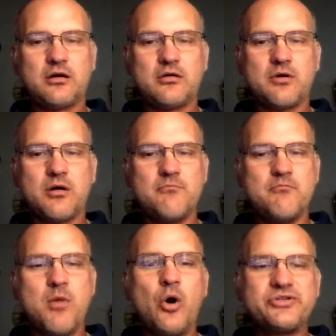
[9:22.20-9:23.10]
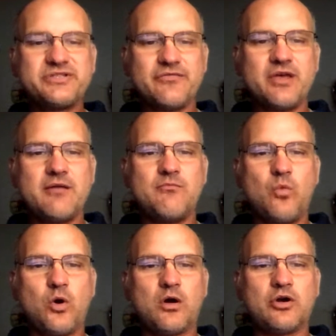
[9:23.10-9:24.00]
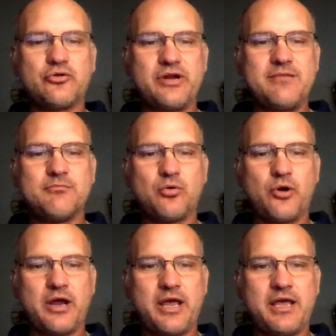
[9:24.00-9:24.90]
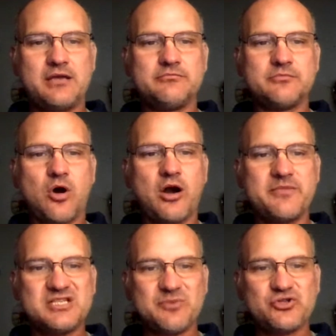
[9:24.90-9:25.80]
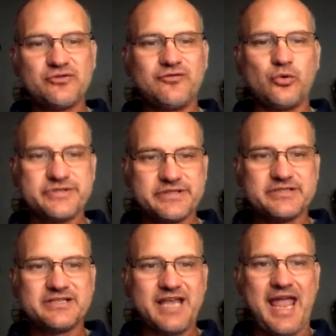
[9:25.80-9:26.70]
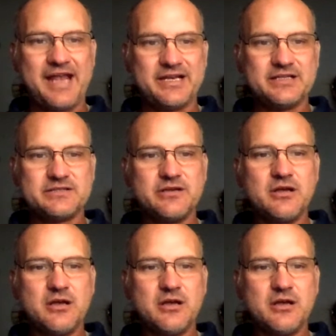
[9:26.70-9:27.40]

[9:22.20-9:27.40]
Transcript: Most of them were Green Beret Army Special Forces candidates,